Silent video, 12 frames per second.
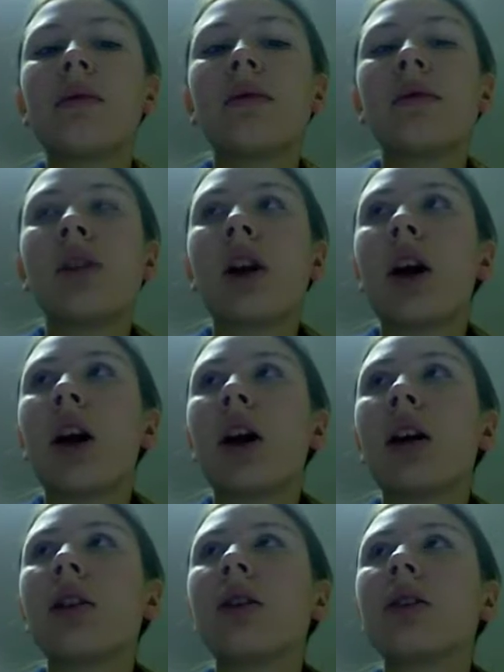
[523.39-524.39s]
not
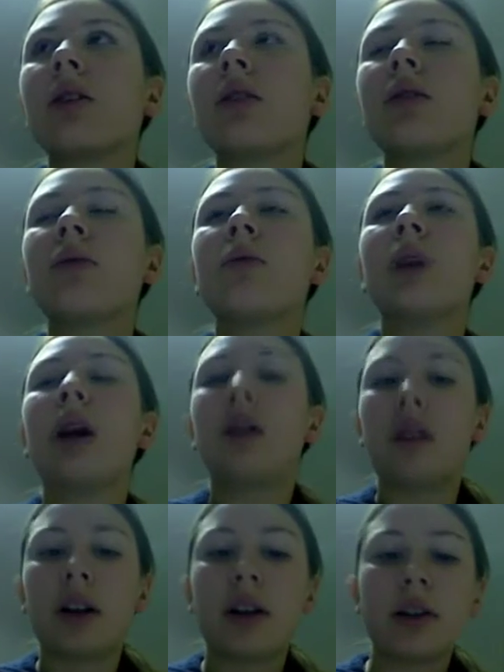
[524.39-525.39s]

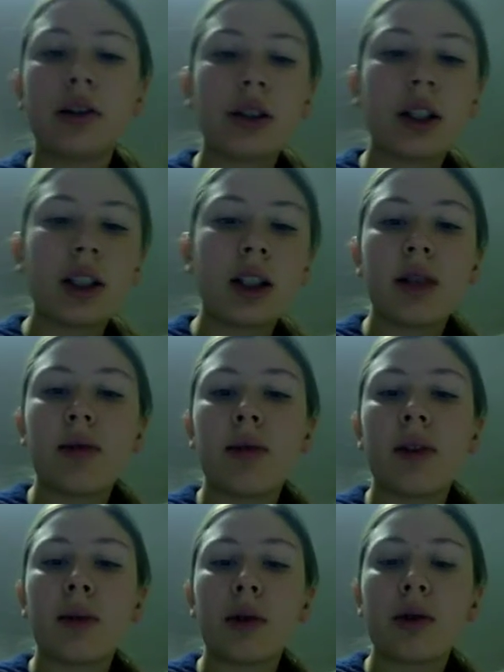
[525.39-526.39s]
wealthy countries,
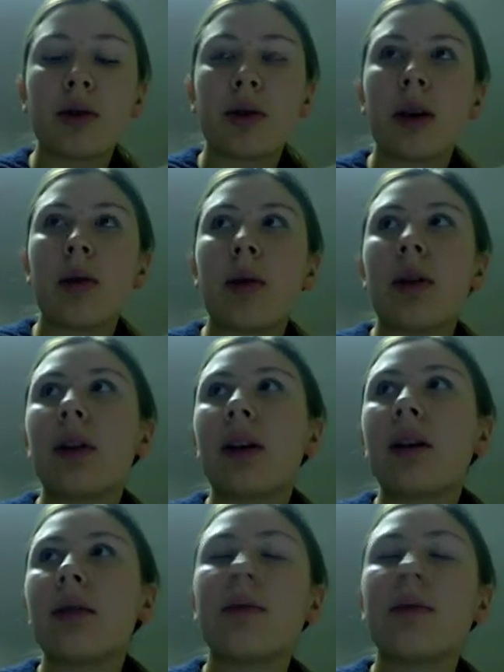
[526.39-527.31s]
for the most part, wealthy